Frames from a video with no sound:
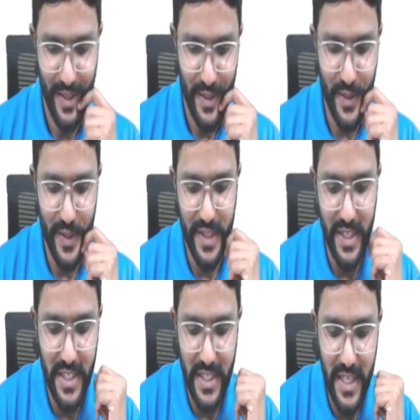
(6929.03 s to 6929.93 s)
So
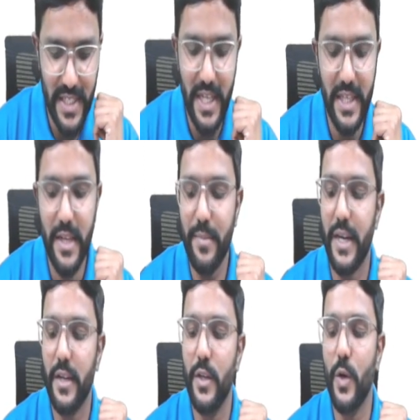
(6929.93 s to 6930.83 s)
this is nothing
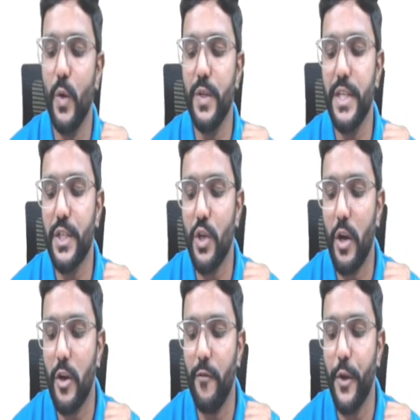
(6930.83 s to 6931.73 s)
but the closing
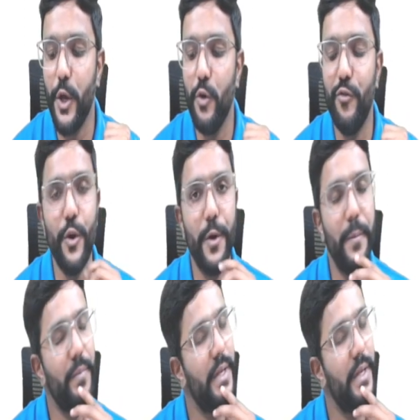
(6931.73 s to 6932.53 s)
stock of Q4.